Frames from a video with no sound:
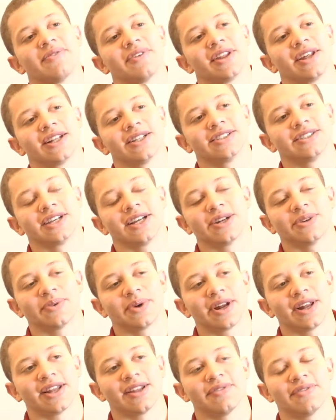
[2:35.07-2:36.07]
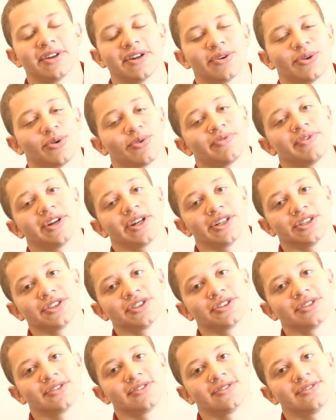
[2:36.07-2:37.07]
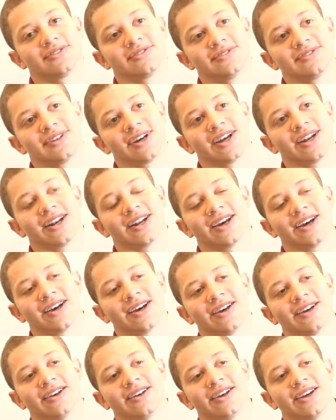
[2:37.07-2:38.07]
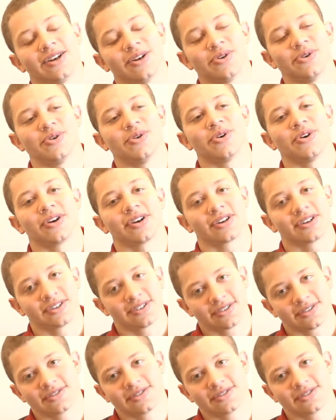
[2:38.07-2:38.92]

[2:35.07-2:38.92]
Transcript: and then sent away to live in an orphanage and in New York,